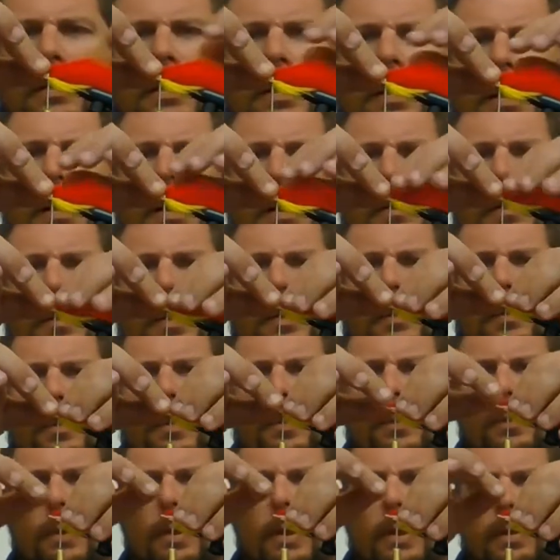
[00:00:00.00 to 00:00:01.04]
Add a bit
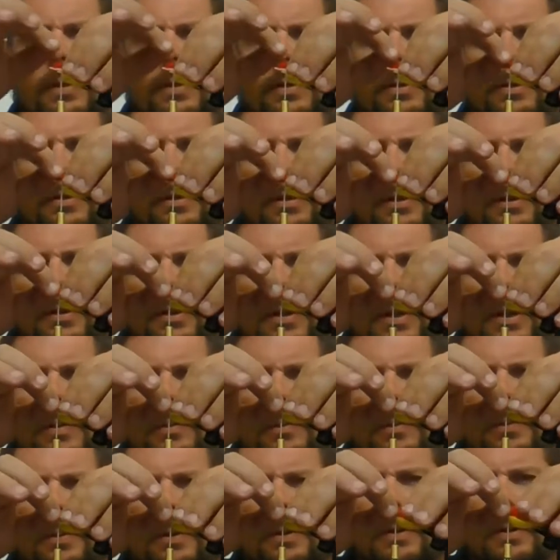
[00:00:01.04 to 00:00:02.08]
more red onto the
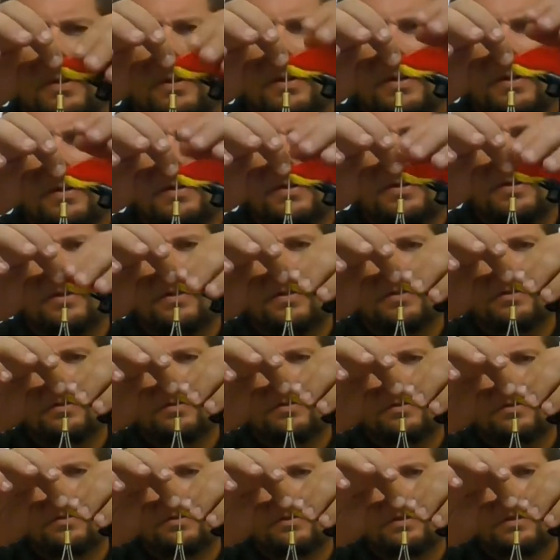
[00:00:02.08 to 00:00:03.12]
top. So
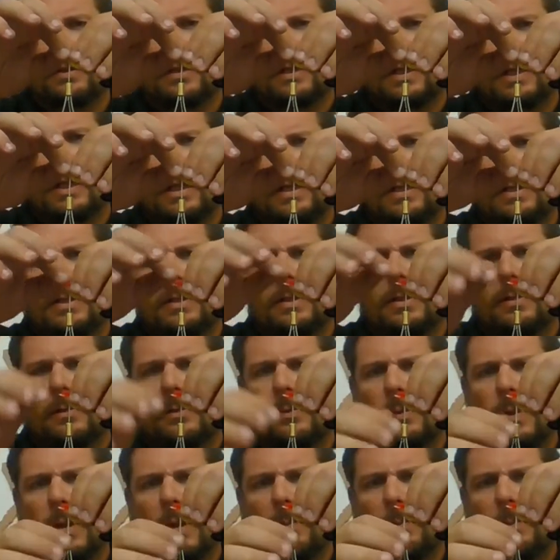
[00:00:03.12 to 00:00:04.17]
again, just
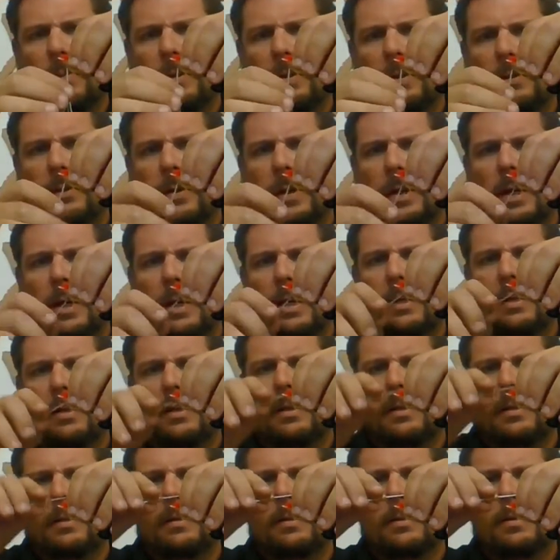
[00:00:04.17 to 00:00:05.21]
wrap it around
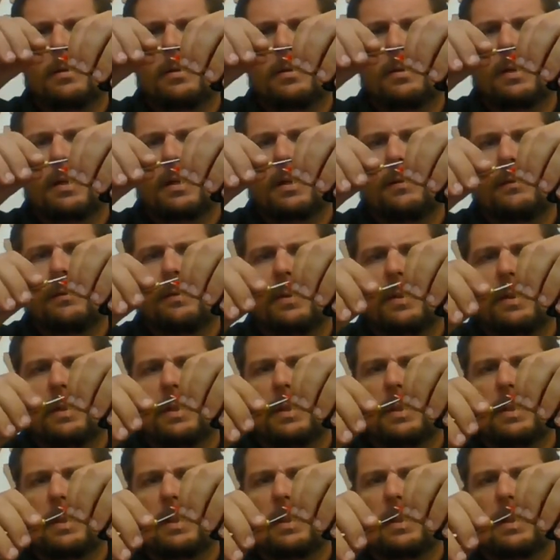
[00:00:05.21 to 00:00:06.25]
just to cover
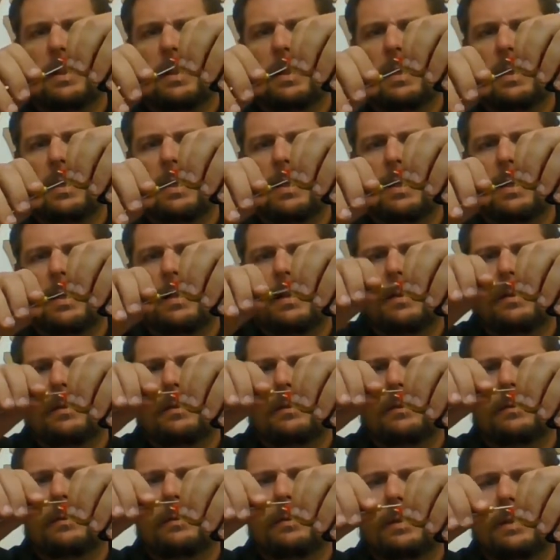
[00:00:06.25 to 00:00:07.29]
the
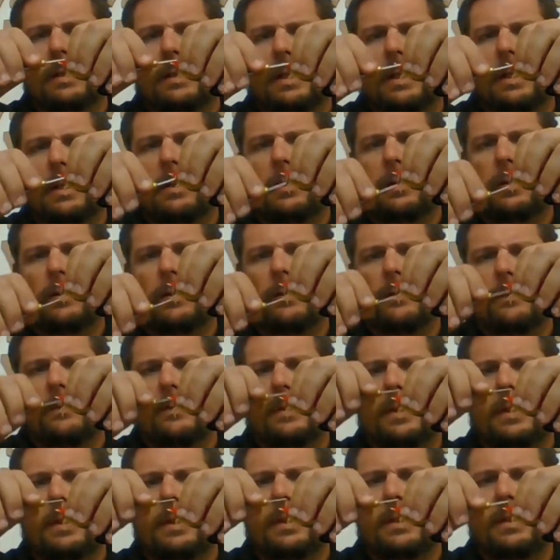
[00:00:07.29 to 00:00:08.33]
color of
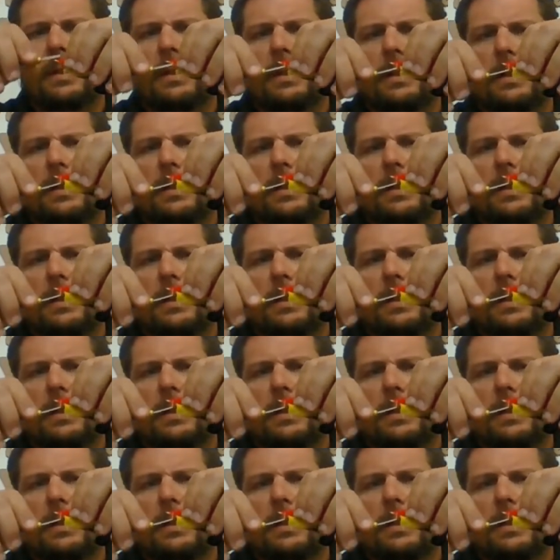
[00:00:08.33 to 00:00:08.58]
the